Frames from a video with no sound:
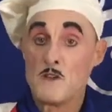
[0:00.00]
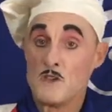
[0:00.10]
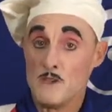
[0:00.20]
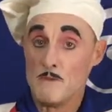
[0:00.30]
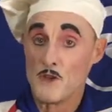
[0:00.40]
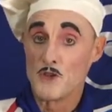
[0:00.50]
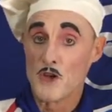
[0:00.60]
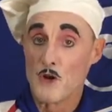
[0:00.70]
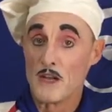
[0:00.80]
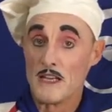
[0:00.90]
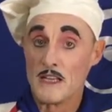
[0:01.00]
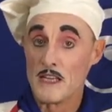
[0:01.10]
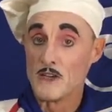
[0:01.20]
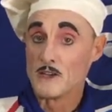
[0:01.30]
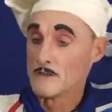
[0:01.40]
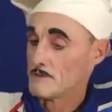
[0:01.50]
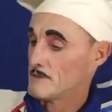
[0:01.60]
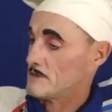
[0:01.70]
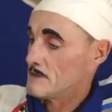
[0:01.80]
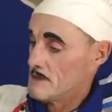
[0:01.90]
So you better go in here.
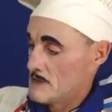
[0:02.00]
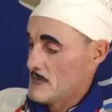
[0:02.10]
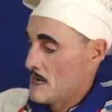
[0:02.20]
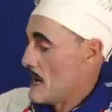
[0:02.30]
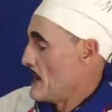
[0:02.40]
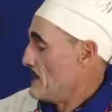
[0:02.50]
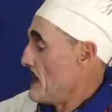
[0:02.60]
And